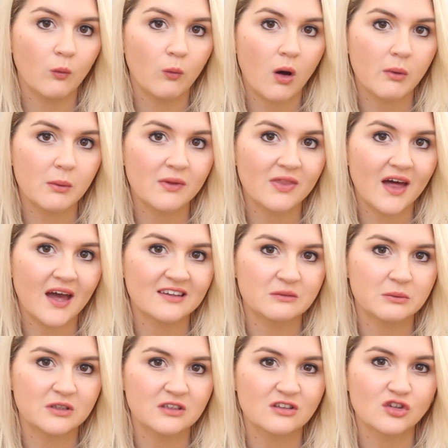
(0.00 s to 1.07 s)
while we were there. So
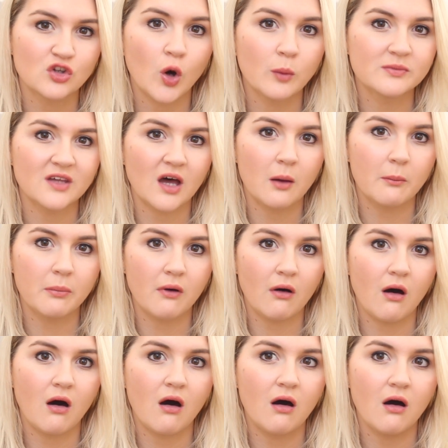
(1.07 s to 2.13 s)
we just topped up
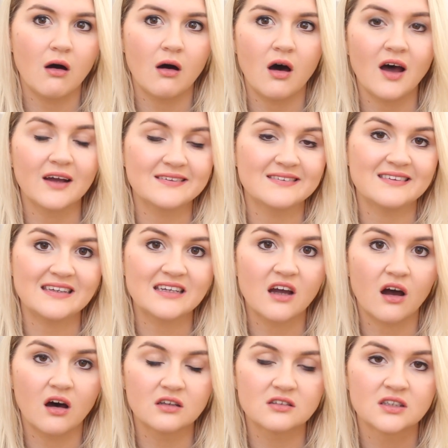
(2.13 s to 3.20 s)
our IC
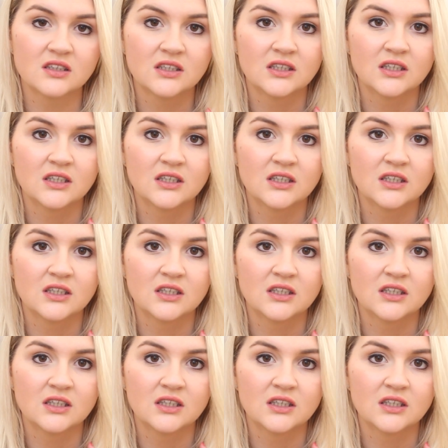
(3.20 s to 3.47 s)
card